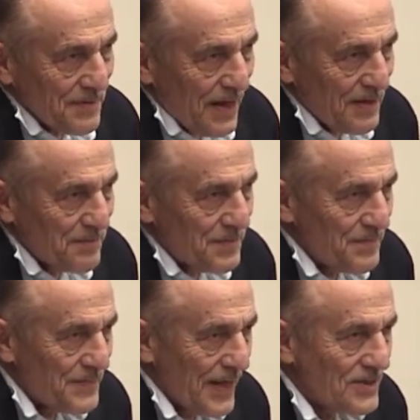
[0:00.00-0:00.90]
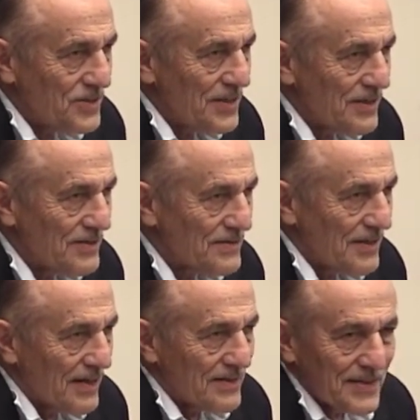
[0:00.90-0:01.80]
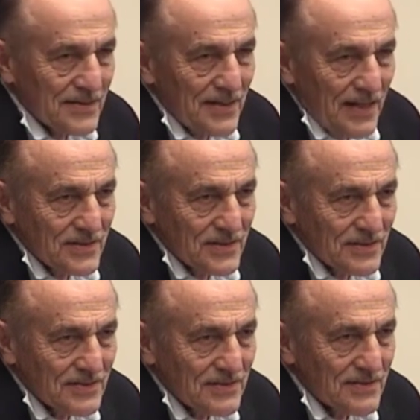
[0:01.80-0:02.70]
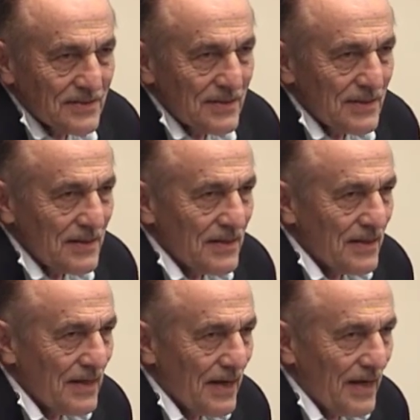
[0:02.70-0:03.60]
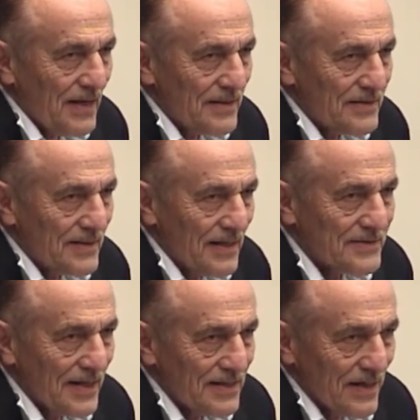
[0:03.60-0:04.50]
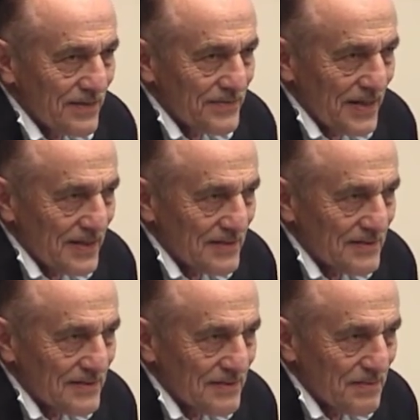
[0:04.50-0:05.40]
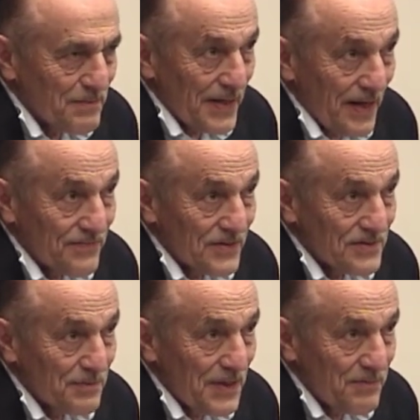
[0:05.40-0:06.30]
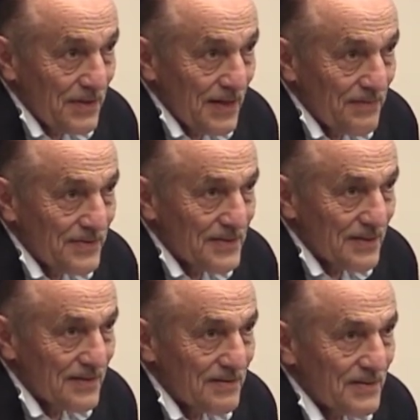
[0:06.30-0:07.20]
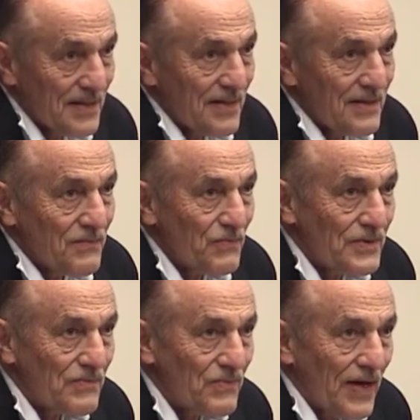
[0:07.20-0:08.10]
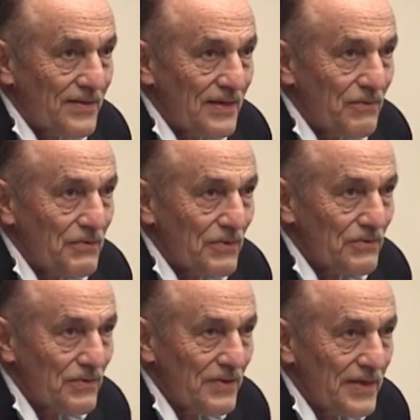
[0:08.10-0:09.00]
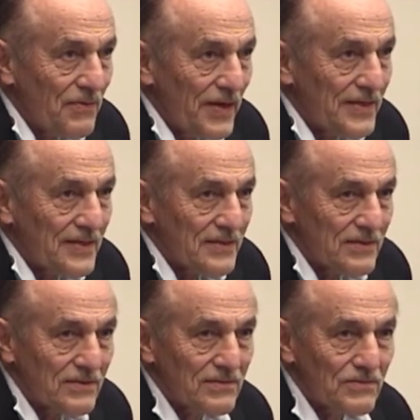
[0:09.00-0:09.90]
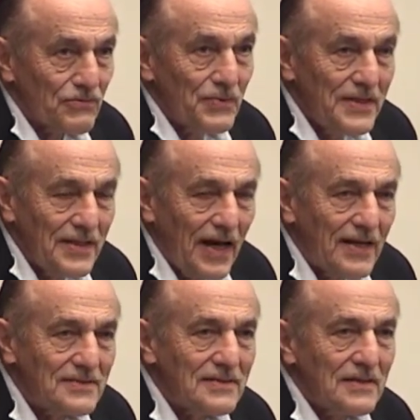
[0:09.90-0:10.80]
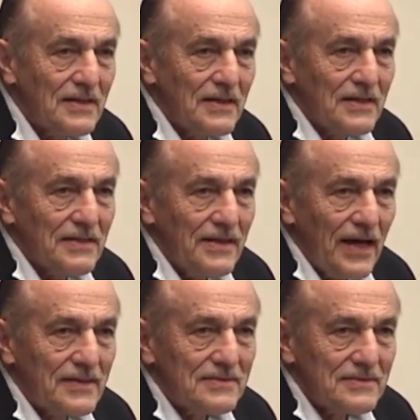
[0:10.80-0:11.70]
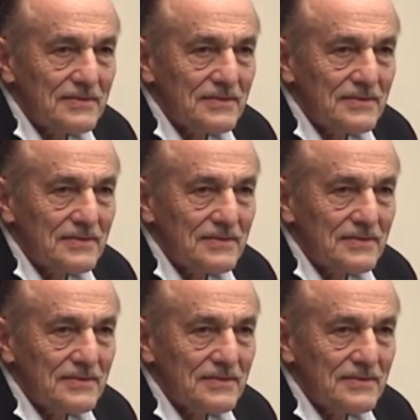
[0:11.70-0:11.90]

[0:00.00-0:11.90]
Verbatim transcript: uh, engineers and our technologists, and they'll take care of things. But after September 11th, it, I think we were rudely awakened to, the, to realize that